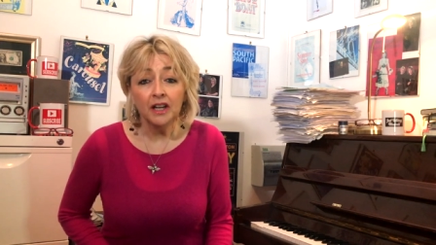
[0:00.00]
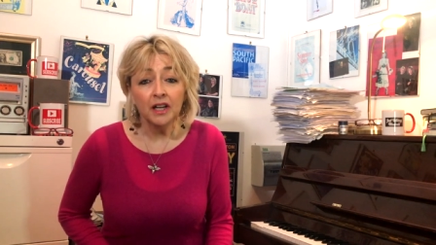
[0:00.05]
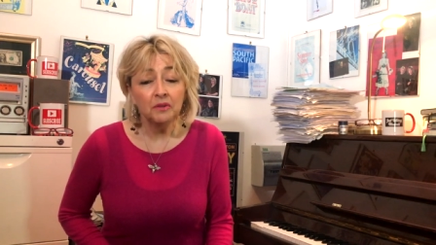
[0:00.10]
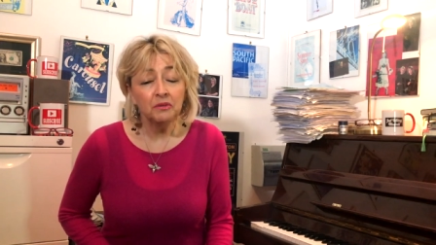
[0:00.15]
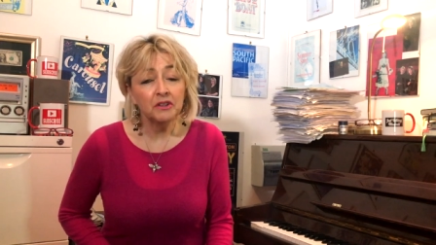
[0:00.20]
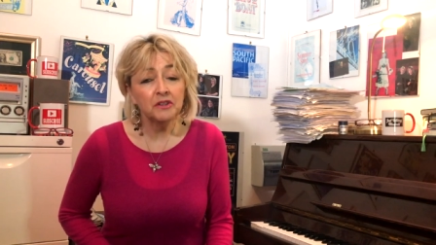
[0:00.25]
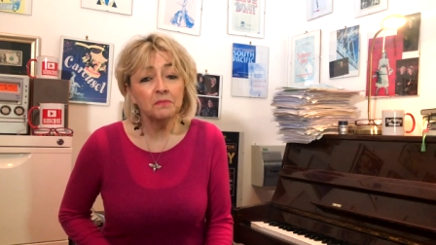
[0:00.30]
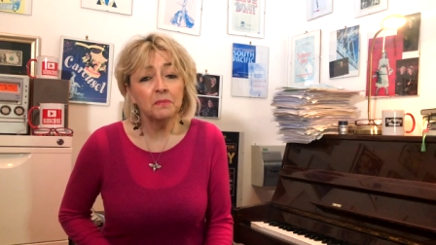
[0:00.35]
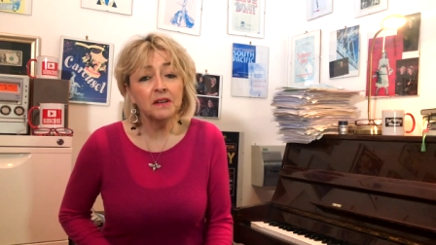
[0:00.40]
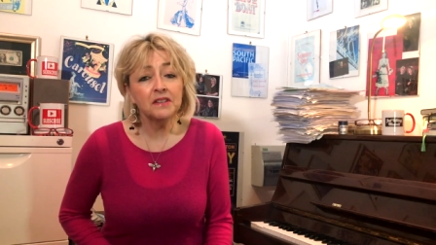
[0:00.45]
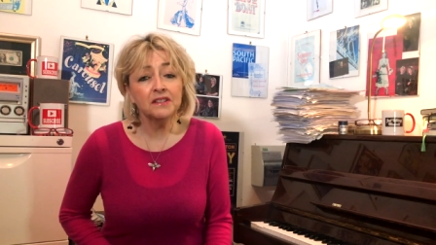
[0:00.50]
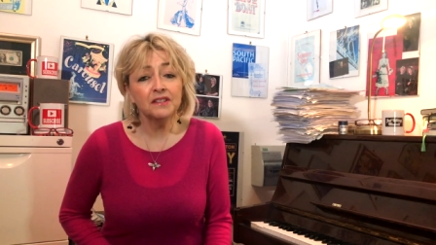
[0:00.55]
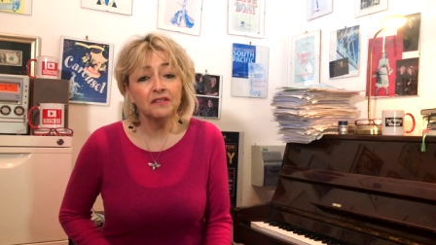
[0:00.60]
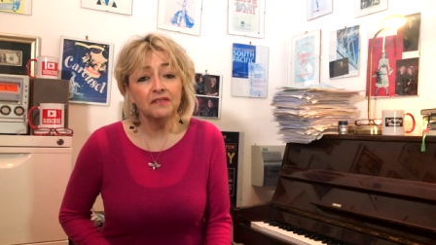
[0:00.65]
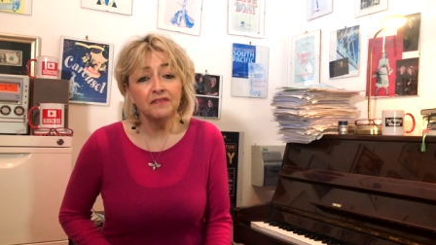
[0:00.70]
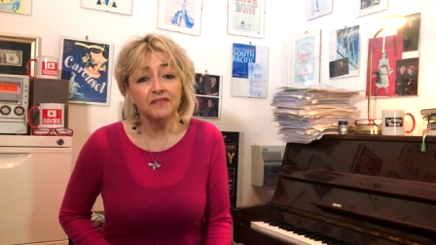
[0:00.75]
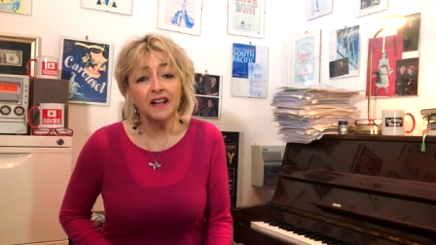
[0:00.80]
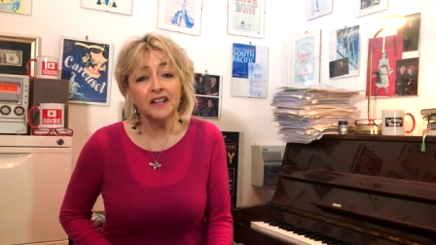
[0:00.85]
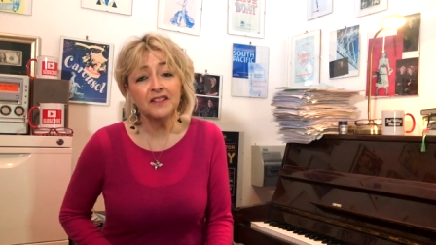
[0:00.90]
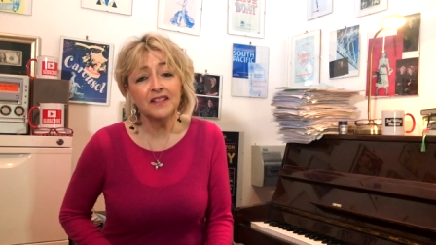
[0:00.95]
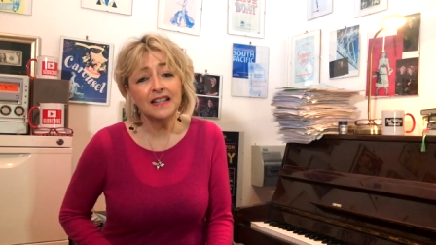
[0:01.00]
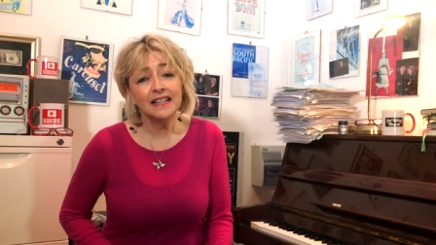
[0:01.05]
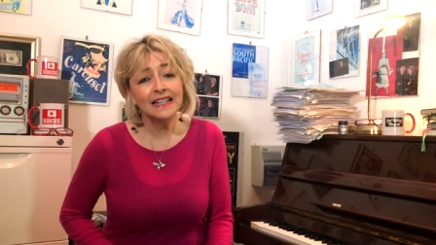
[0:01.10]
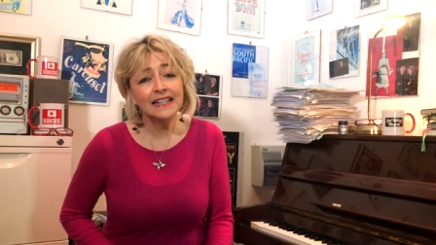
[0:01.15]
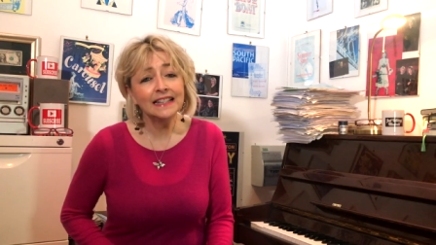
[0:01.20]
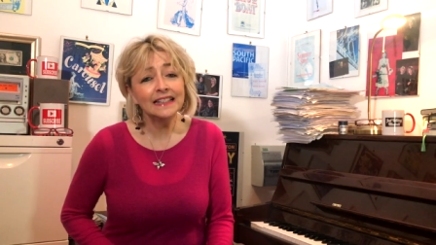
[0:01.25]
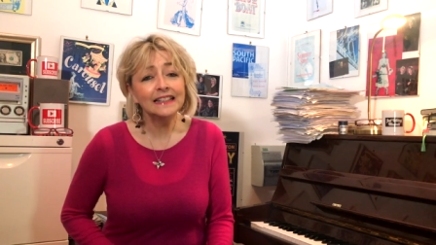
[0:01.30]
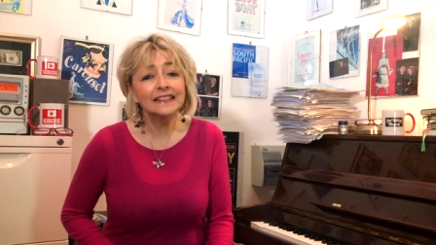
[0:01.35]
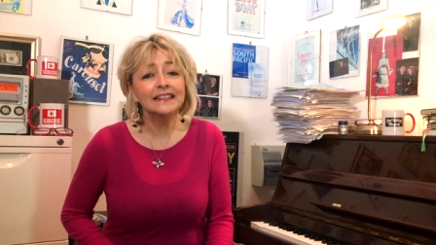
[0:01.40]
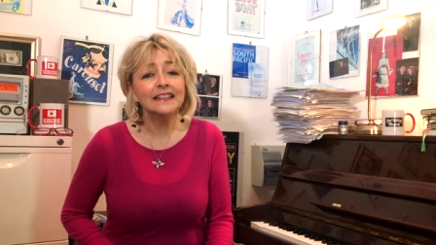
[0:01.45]
which must have felt a
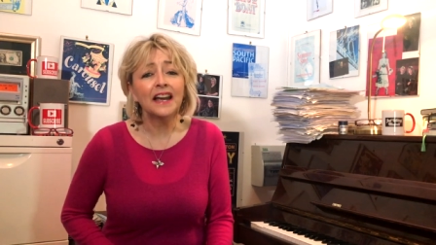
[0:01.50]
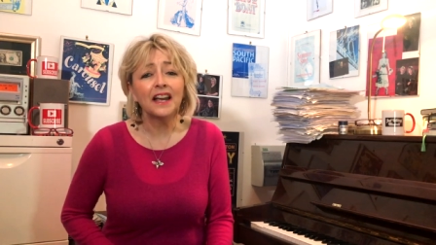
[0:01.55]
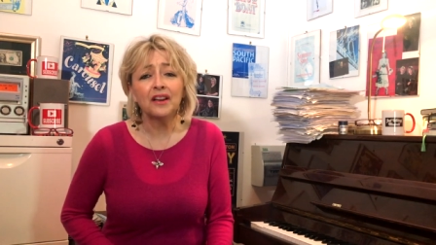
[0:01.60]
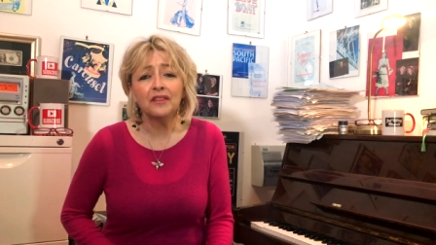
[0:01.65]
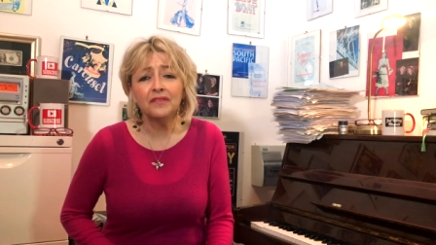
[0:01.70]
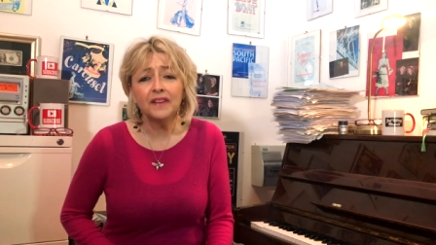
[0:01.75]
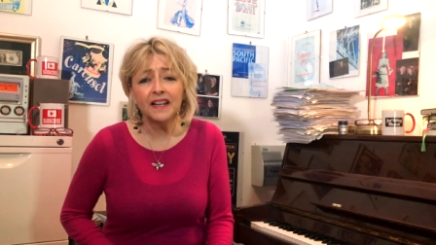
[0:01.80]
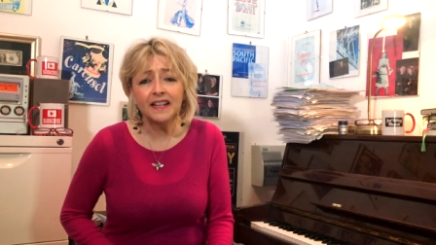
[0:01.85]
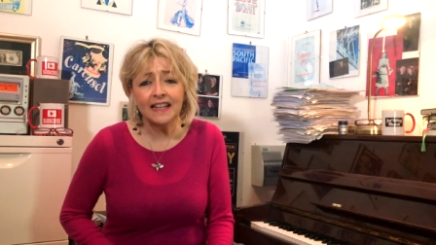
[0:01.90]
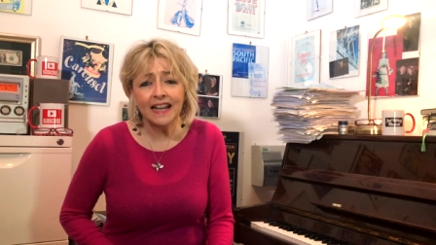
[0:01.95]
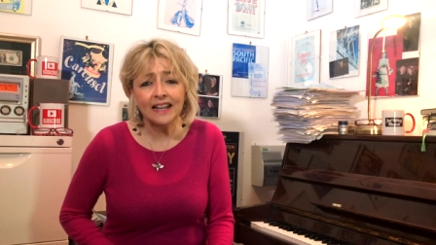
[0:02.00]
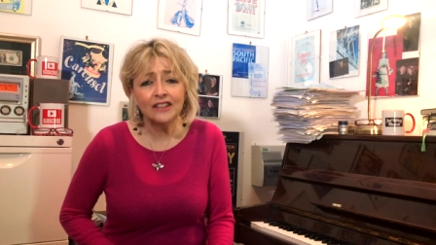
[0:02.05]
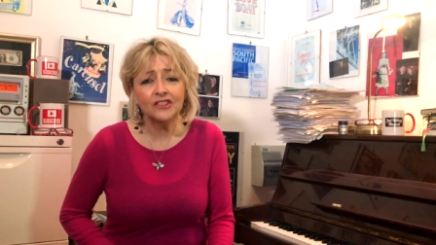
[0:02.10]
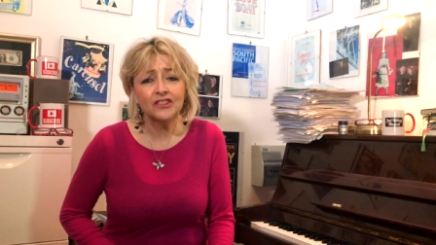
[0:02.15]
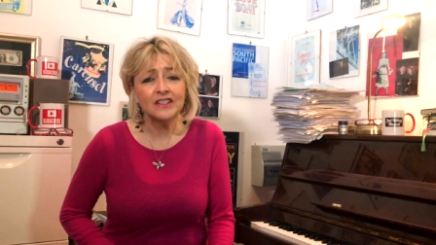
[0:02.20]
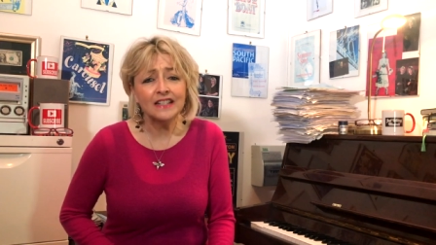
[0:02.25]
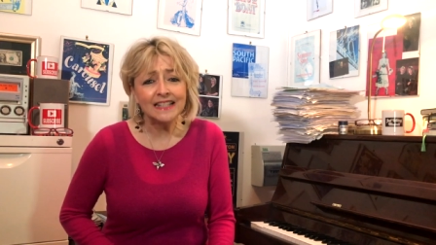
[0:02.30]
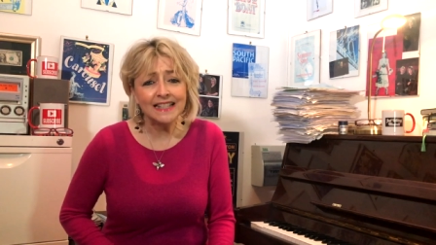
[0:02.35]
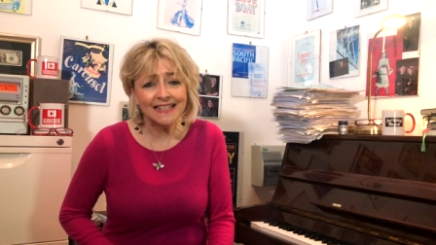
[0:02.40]
little like financially